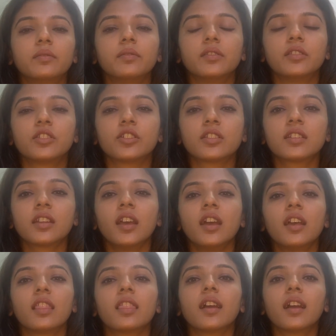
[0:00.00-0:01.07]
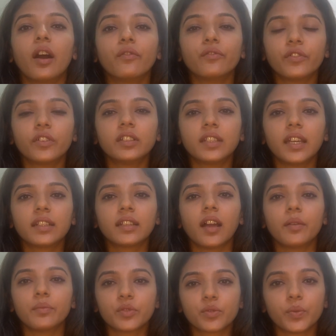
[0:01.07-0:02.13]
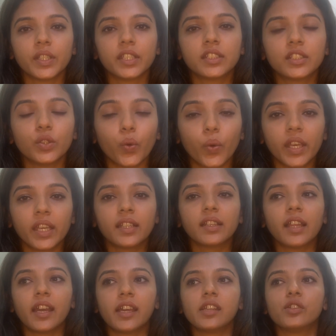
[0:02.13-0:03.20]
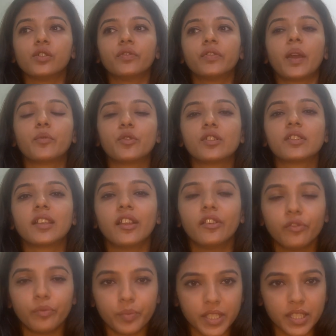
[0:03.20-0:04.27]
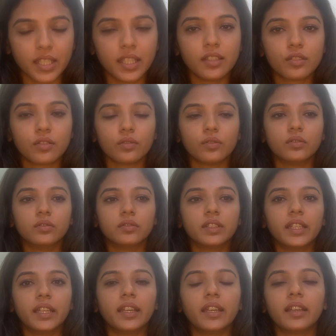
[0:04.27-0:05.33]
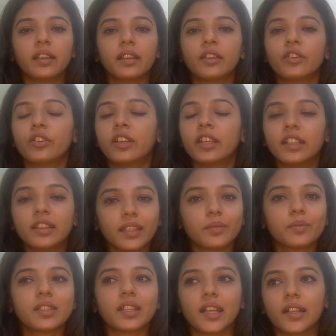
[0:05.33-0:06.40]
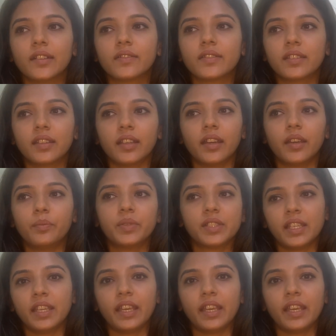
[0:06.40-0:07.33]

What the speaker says: just the comfort that comes with knowing that you've kept yourself busy. So they kill themselves, they are busy